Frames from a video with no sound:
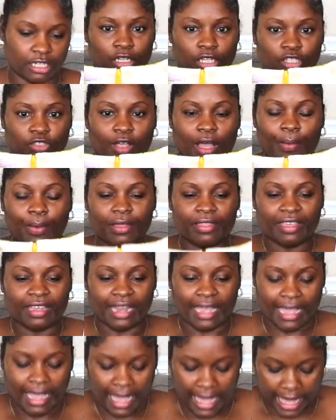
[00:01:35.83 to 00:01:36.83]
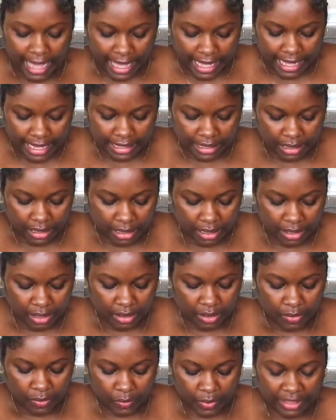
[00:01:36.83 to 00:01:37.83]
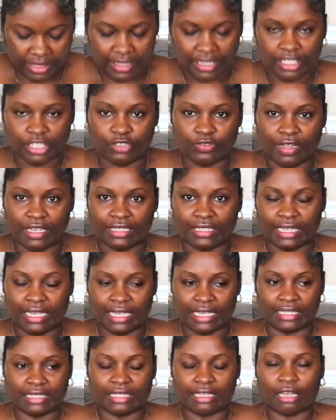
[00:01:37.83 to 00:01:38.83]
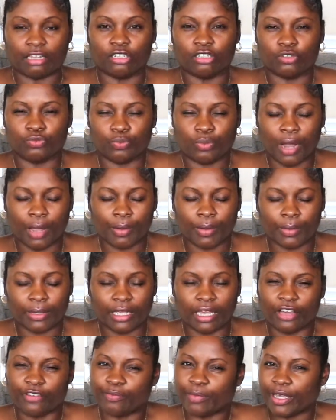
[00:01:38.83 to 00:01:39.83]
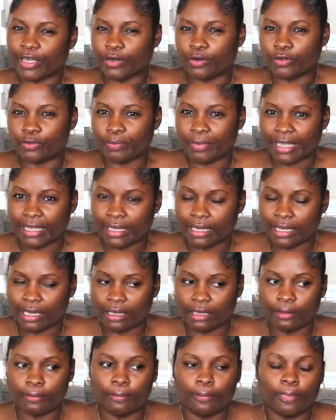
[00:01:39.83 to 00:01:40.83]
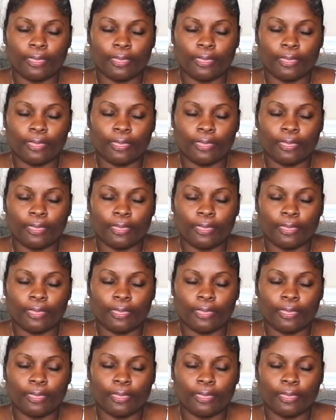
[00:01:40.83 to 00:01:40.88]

The trouble that I had with this dress is probably of my own making.